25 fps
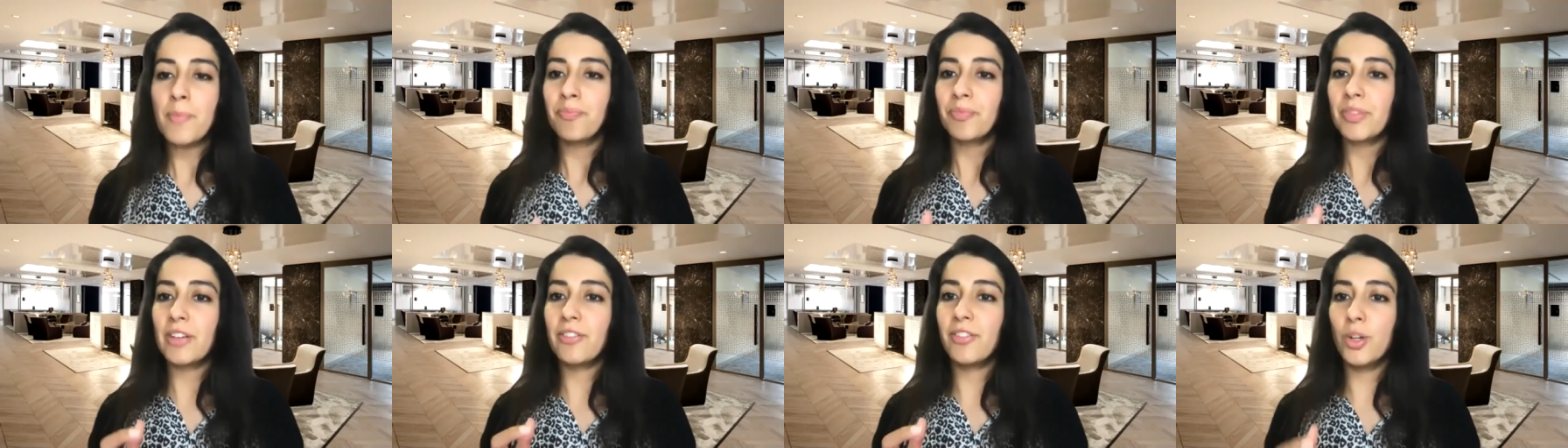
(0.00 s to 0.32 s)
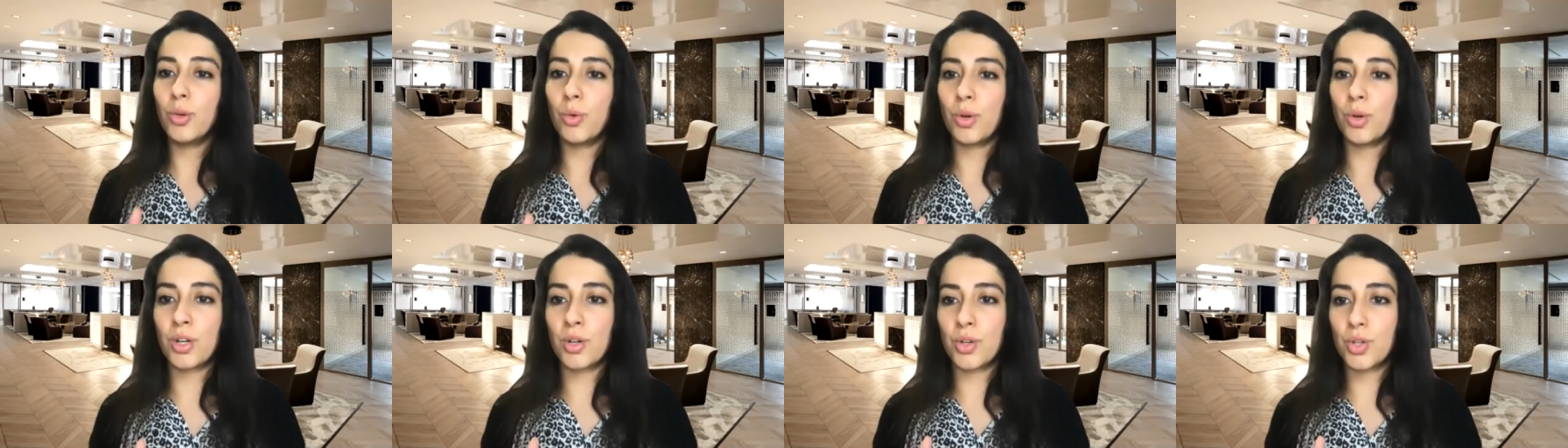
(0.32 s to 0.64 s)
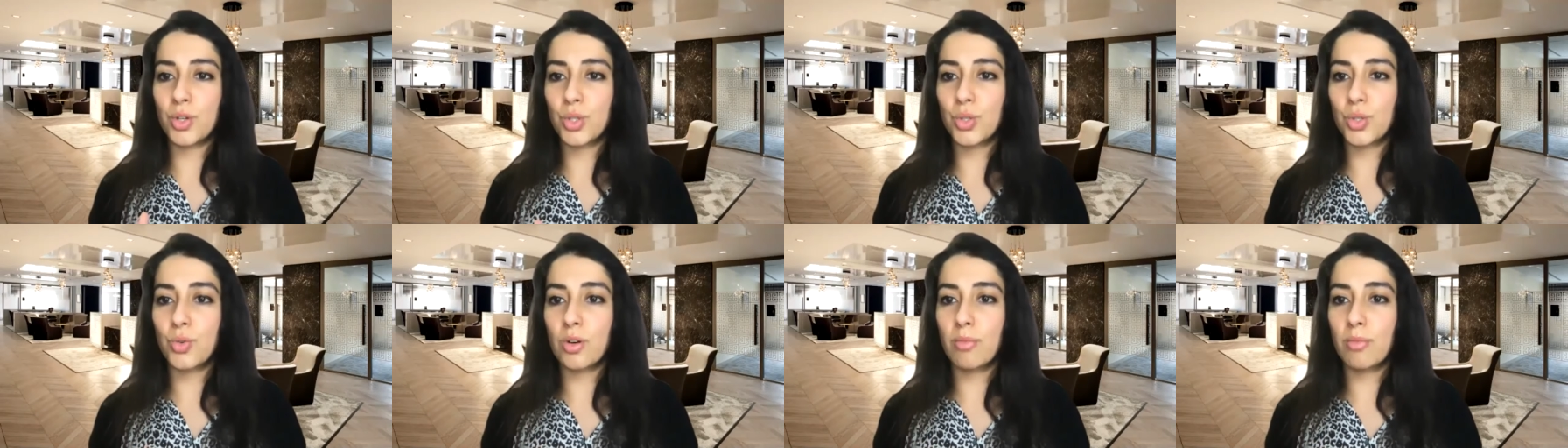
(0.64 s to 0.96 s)
if you are not
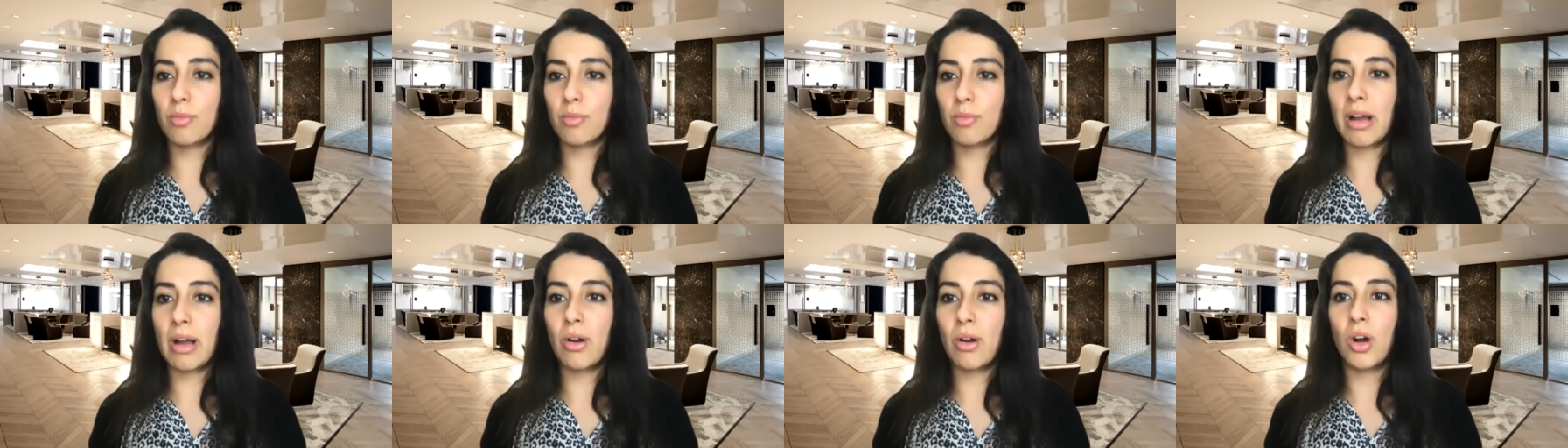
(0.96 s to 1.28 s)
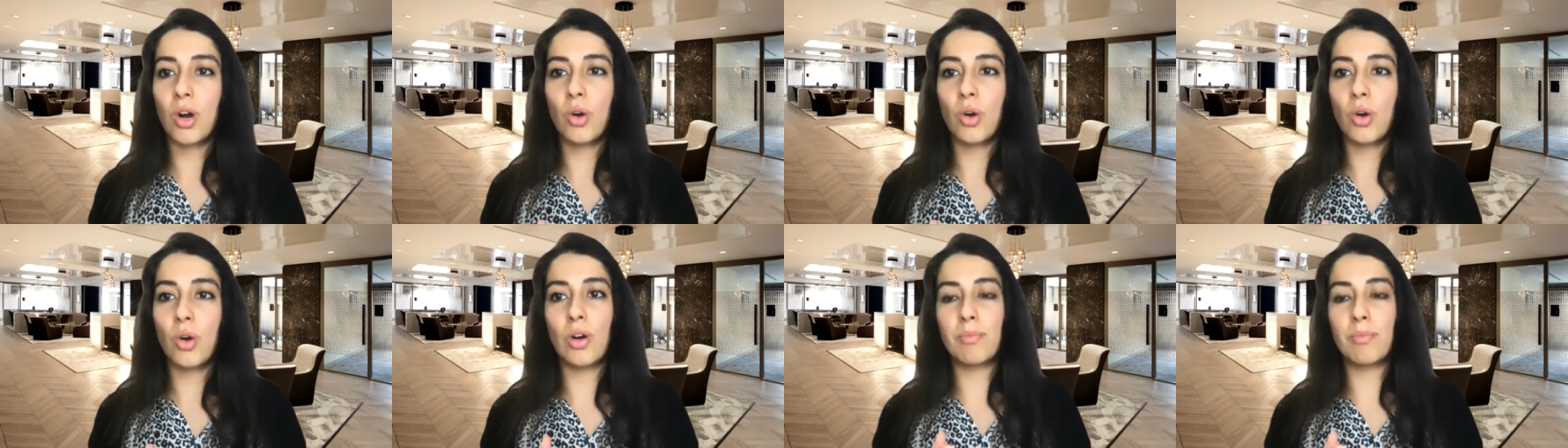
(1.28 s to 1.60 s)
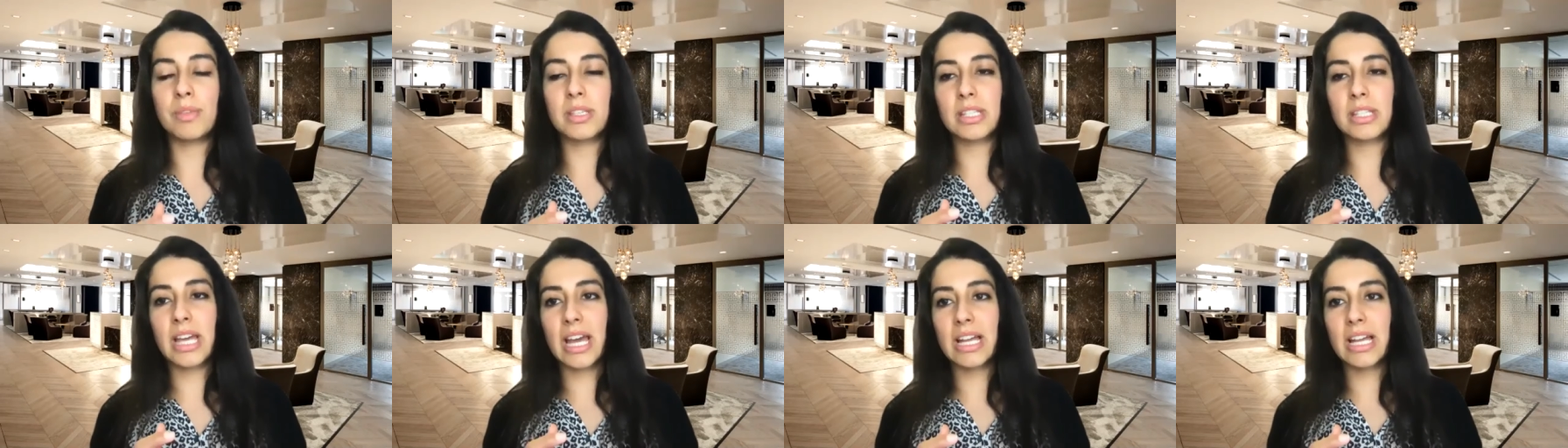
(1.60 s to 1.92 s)
sure about, oh, I'm
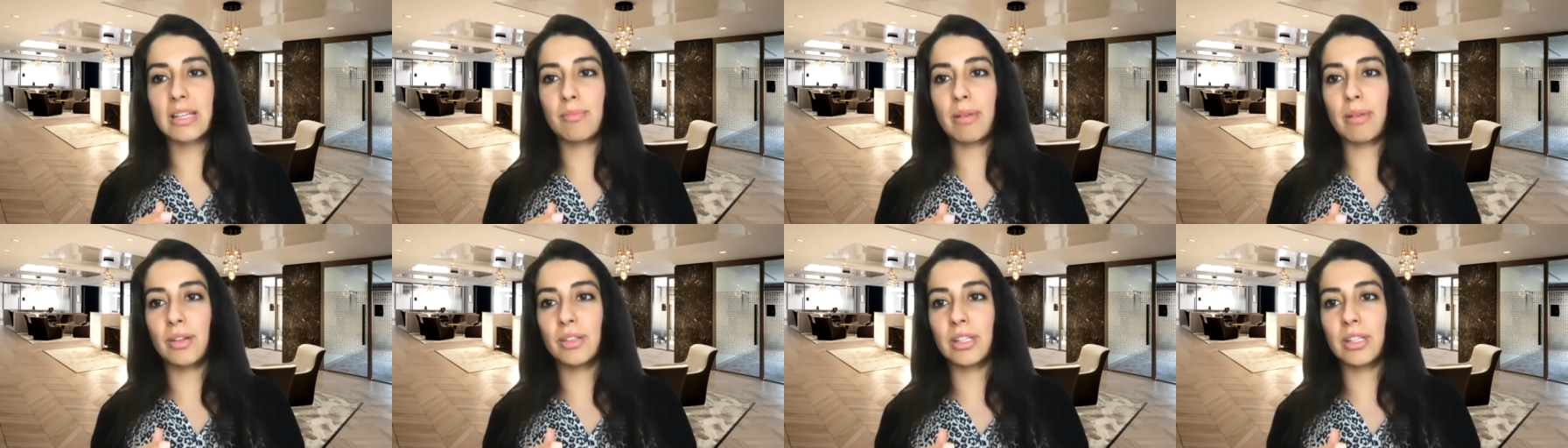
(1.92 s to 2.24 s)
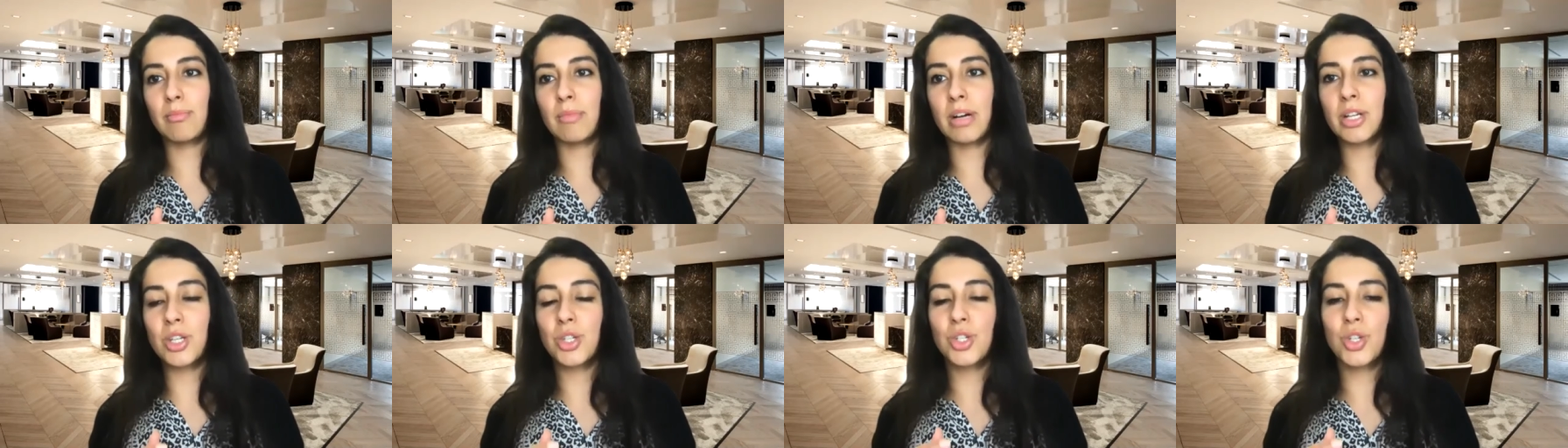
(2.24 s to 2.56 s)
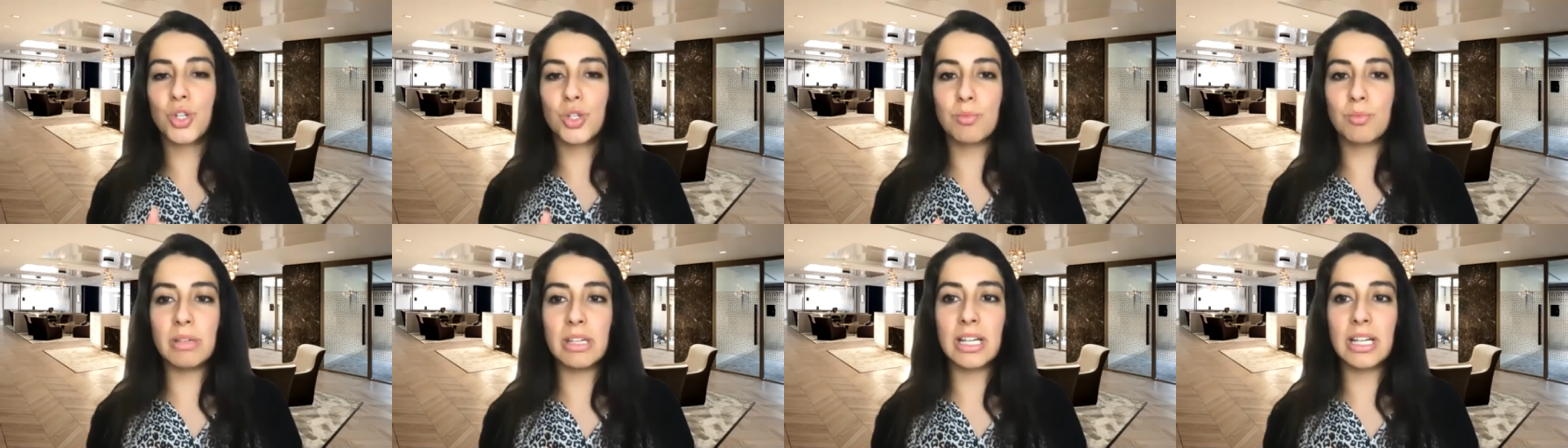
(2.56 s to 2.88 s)
scared about they might
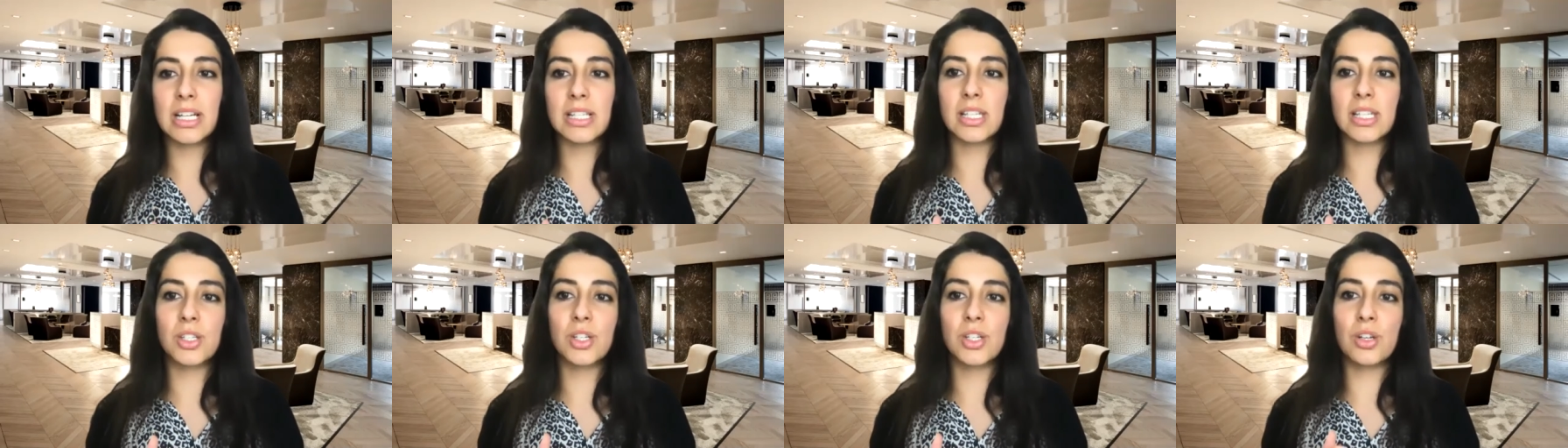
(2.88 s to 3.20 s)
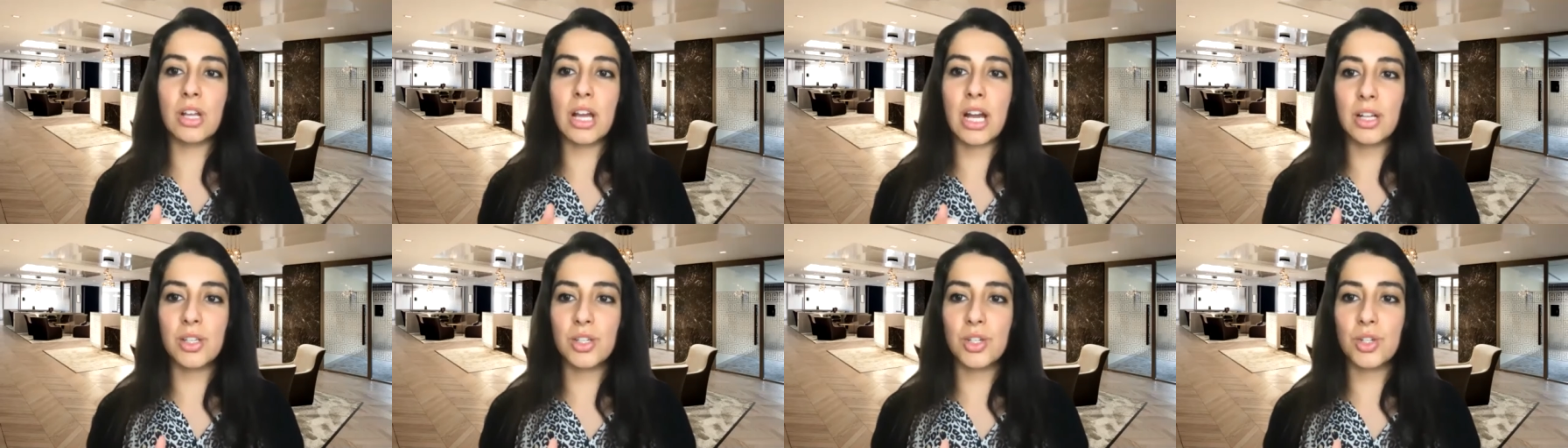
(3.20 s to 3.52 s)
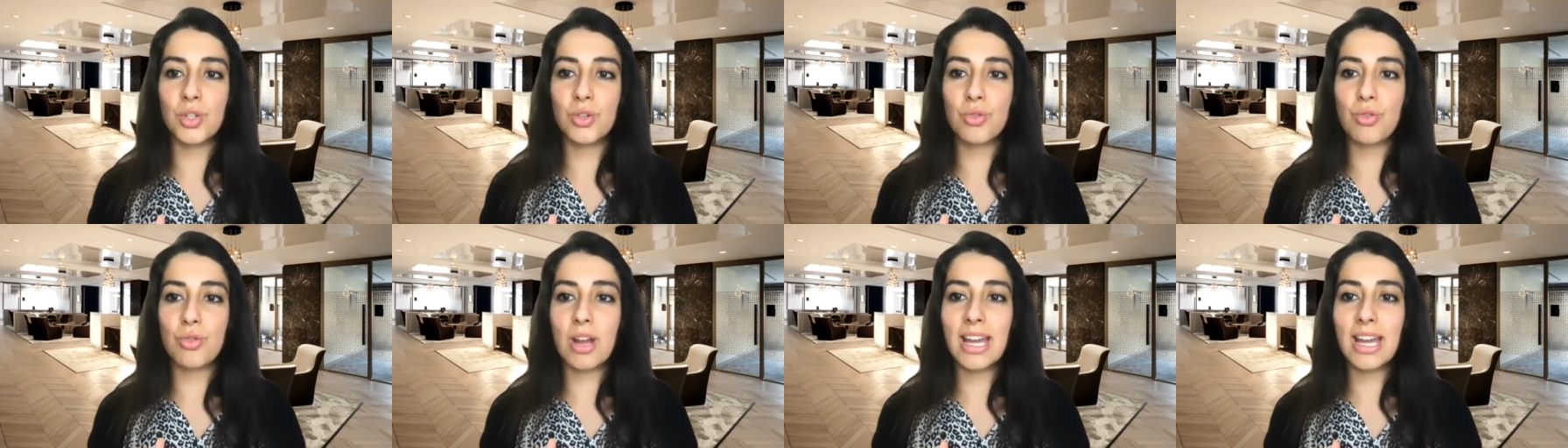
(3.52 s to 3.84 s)
judge me because I don't know how to
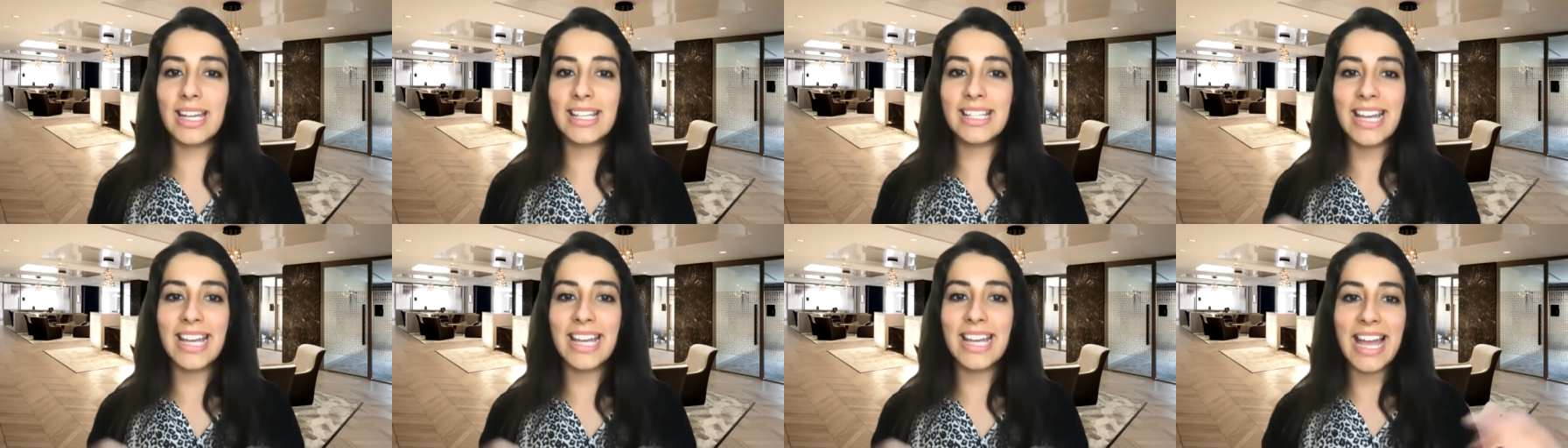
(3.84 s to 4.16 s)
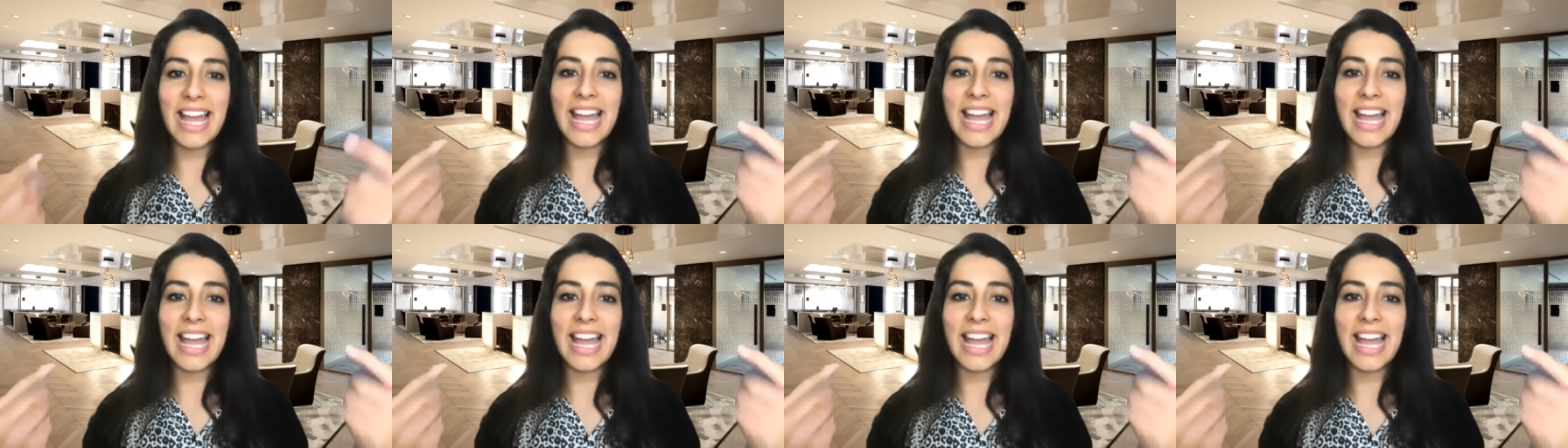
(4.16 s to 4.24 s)
trade,